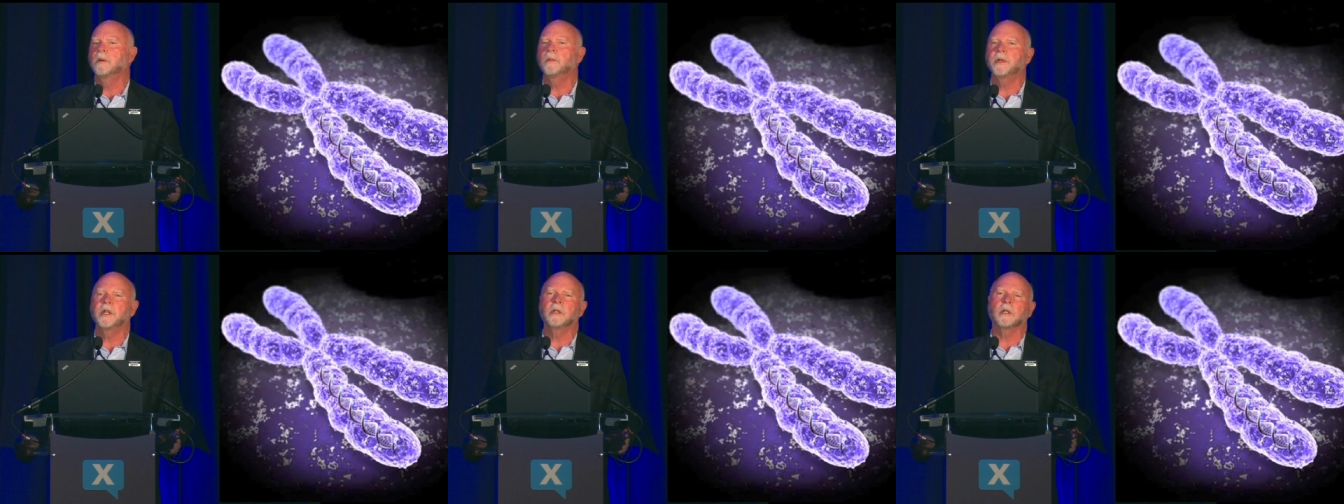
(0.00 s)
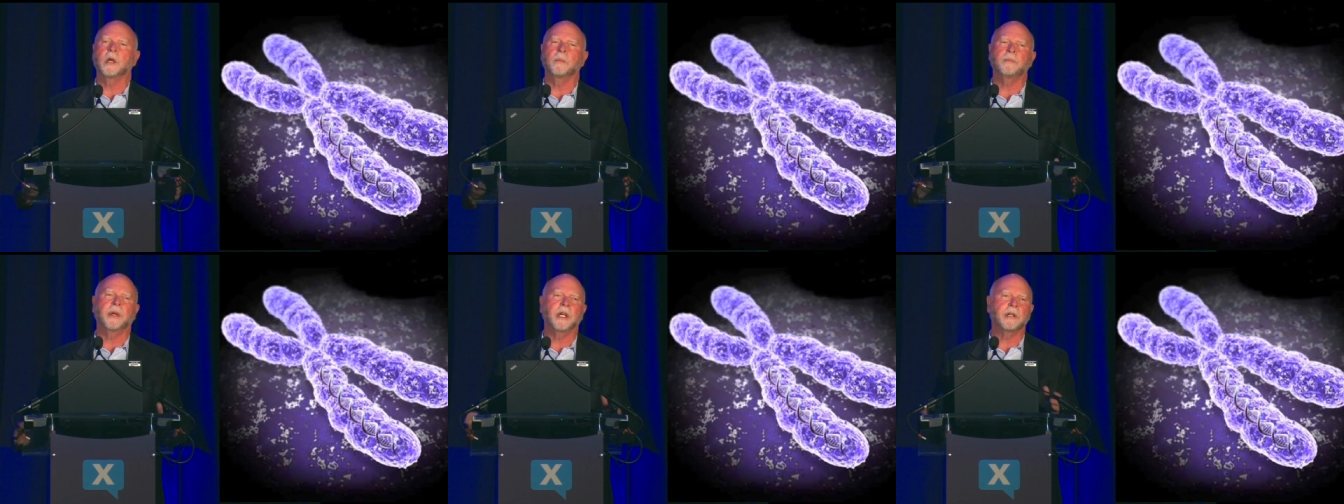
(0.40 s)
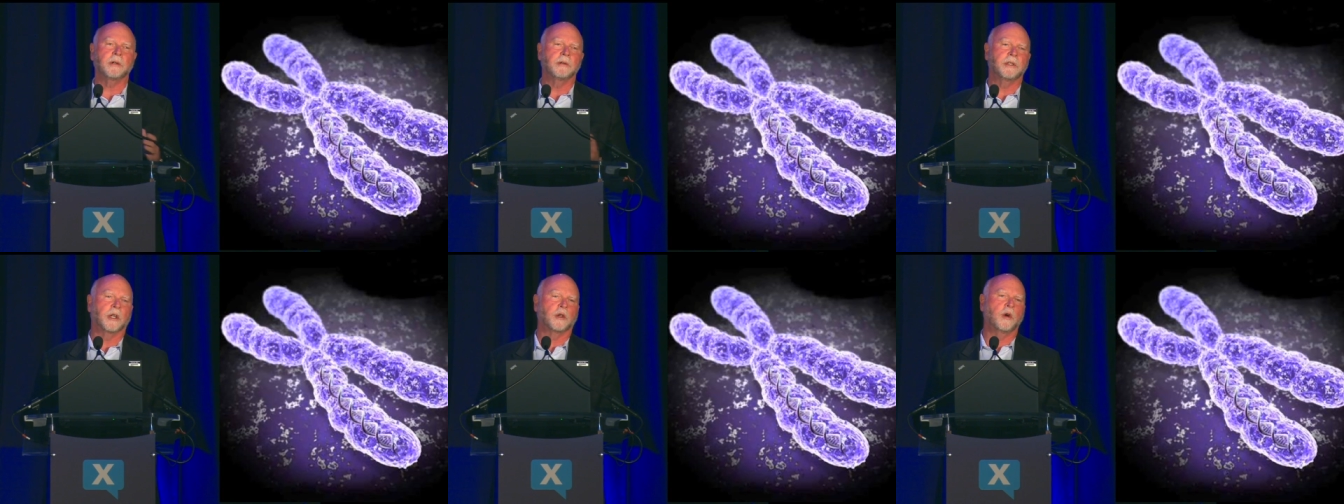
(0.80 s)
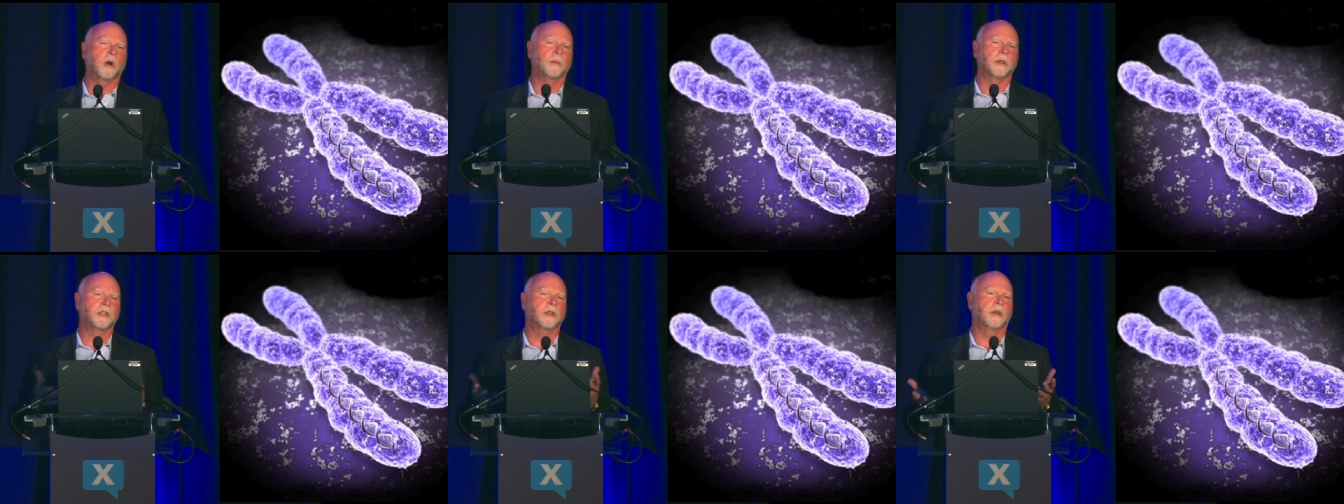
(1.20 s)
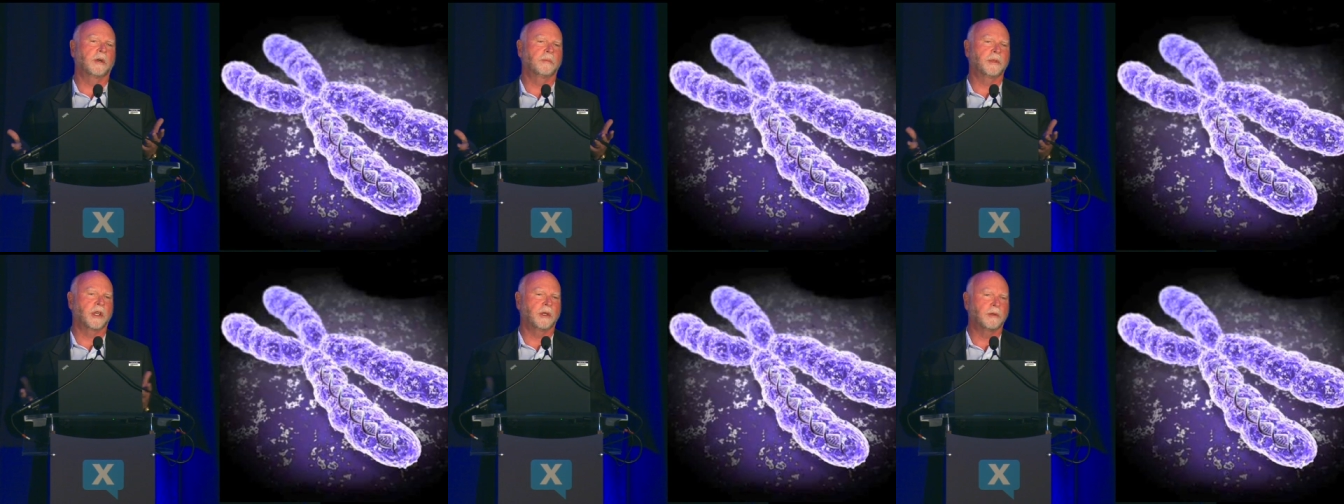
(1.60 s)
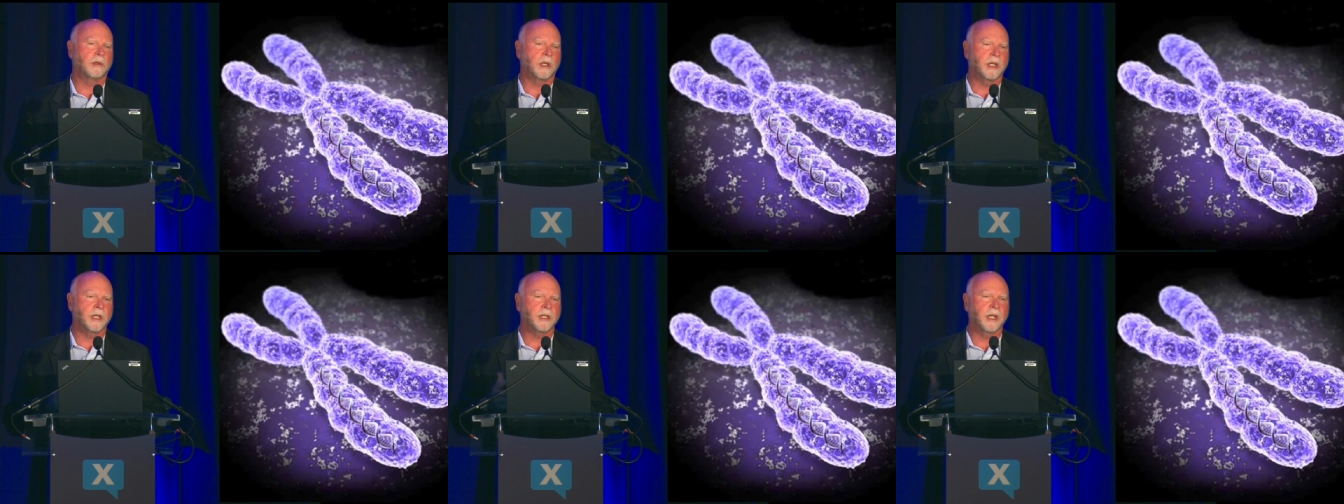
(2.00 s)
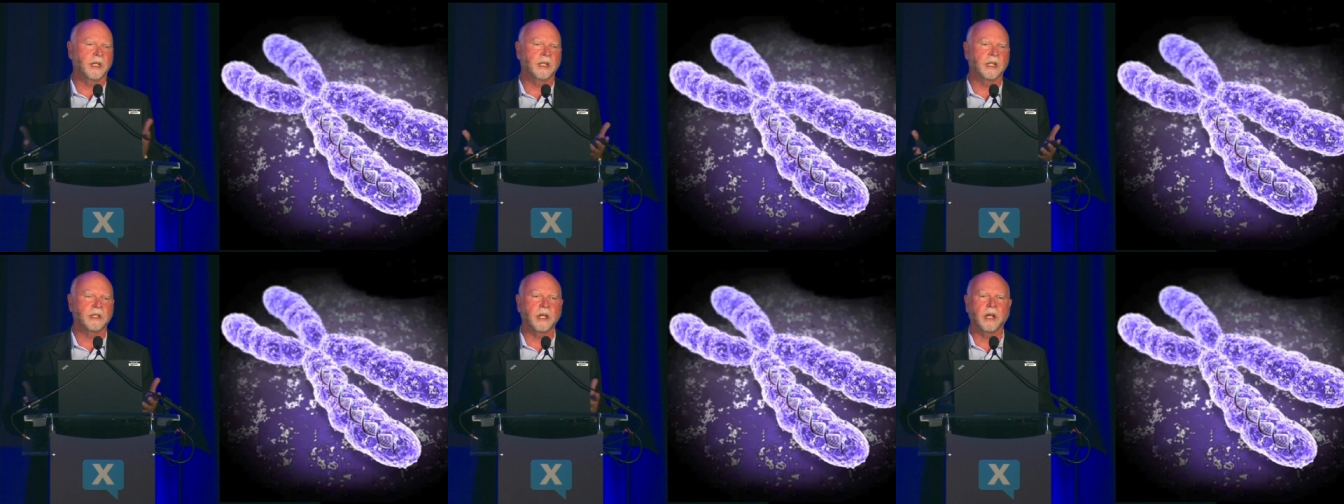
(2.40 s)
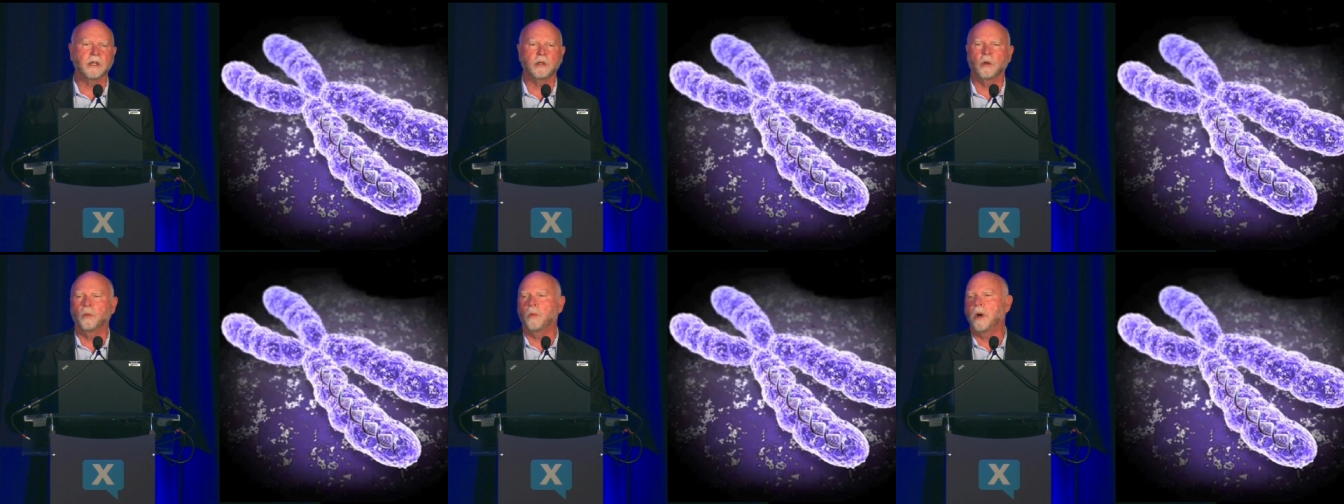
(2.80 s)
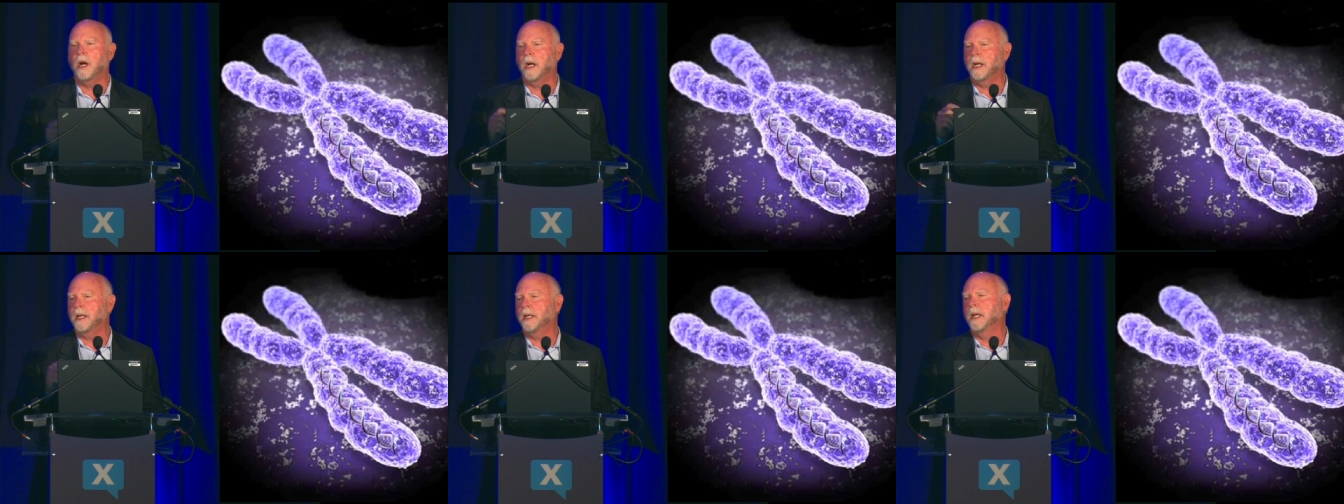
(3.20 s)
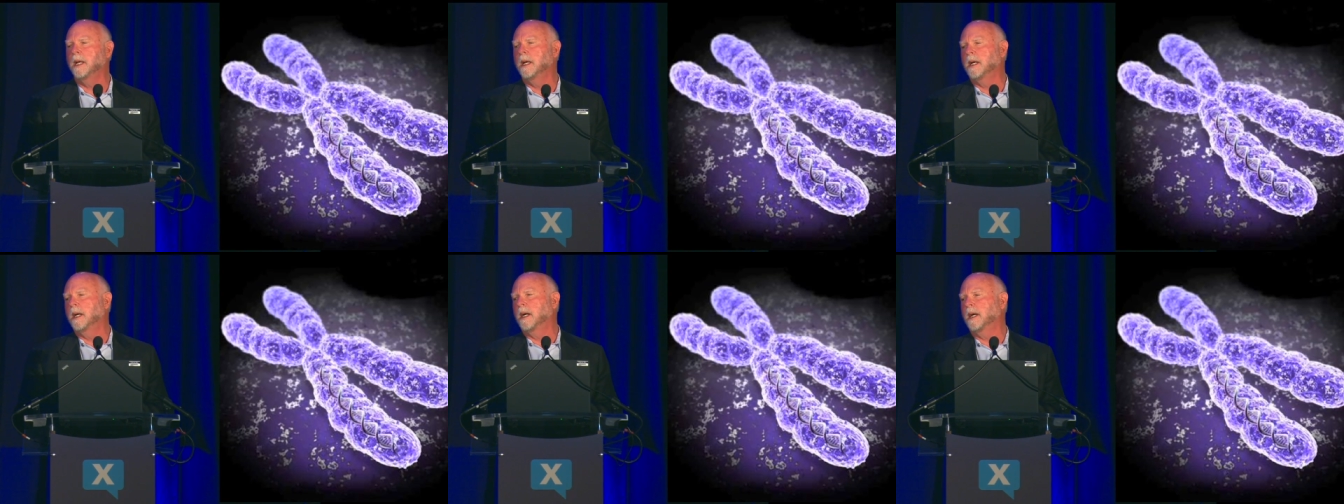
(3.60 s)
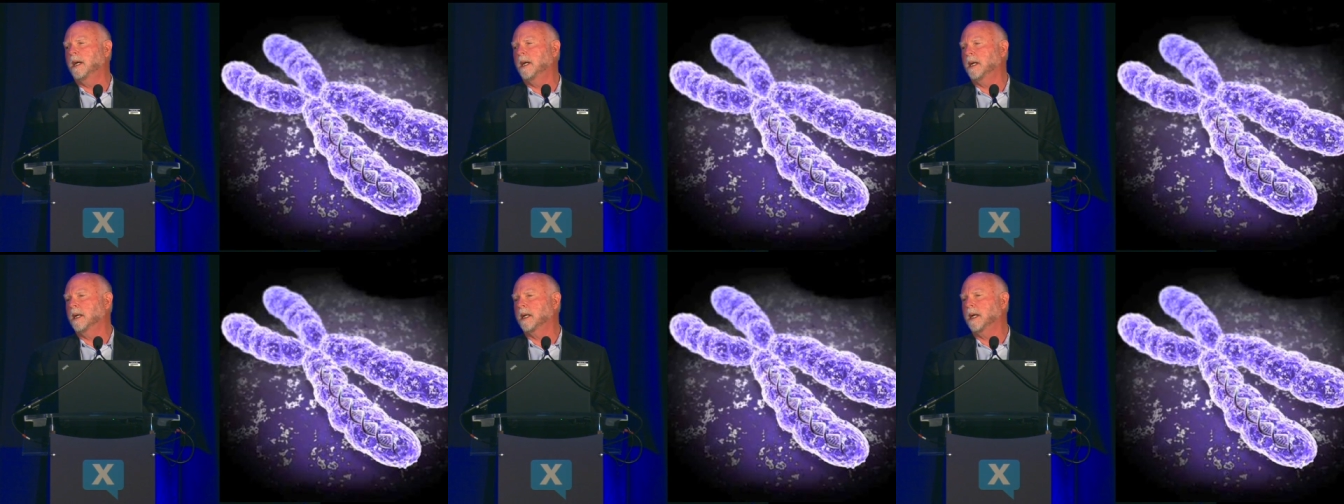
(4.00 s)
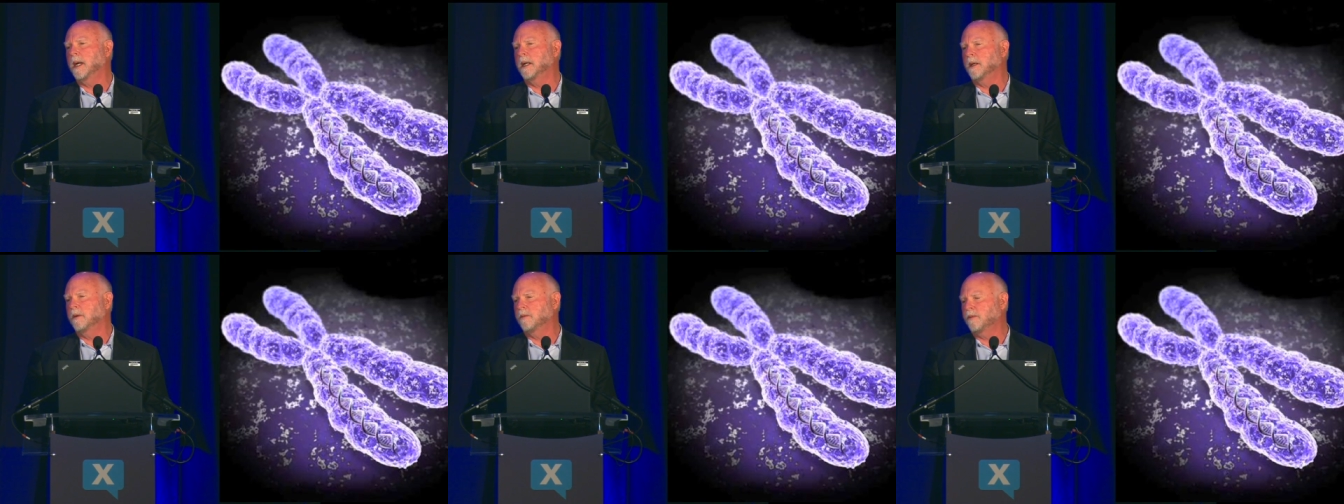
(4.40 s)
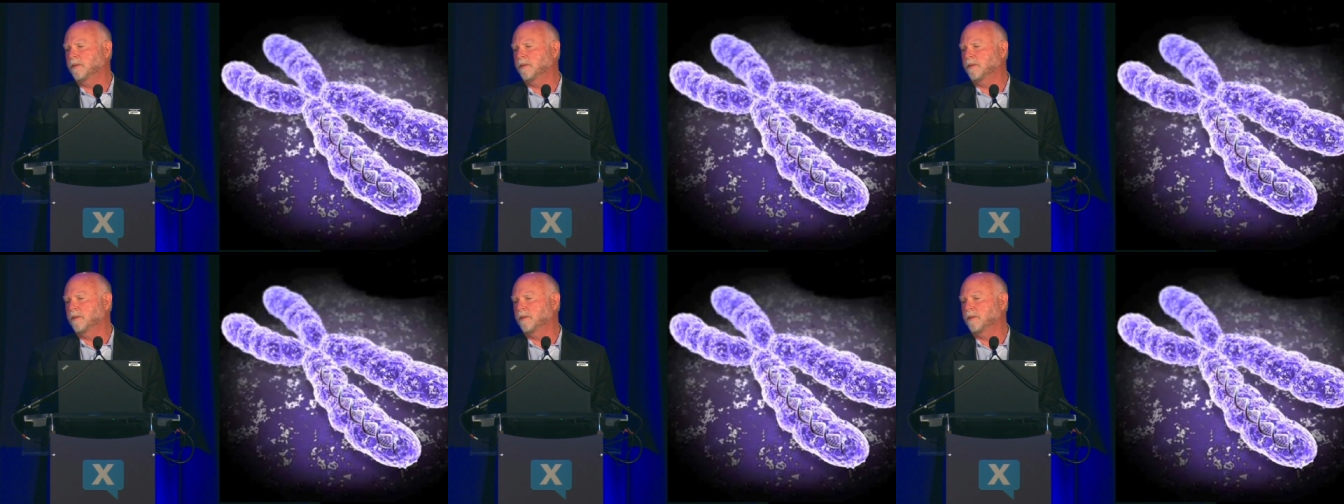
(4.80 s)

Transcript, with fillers: When you look at pictures of chromosomes, you usually see this X or Y uh, kind of